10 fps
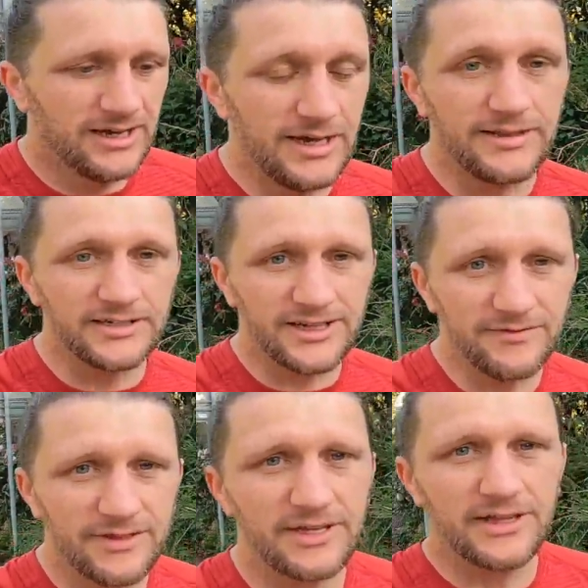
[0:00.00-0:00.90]
it does
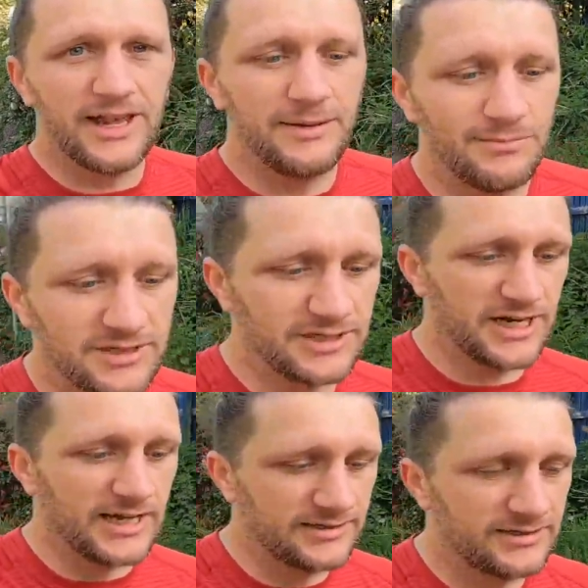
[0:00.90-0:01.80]
everything the name
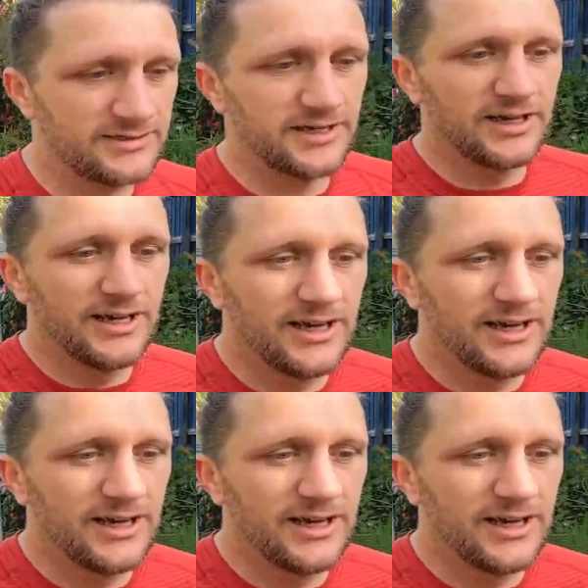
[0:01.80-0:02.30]
suggests.